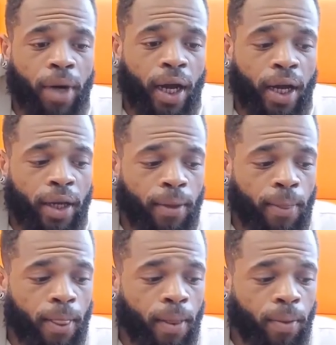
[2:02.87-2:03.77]

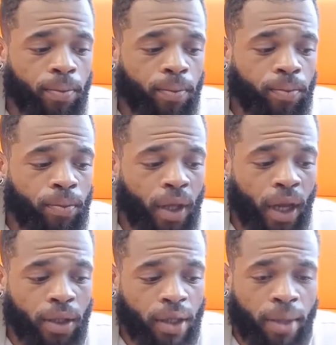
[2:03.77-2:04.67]
I
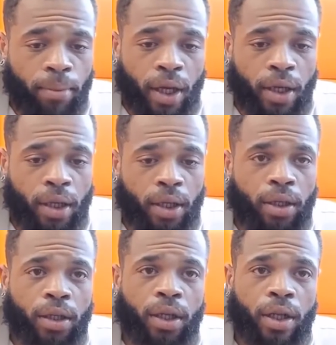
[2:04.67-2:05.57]
look at
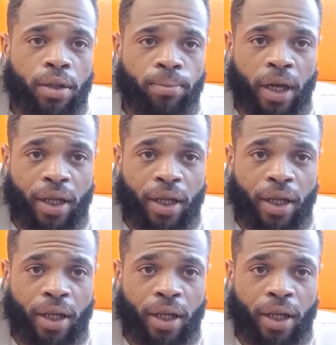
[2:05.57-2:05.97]
my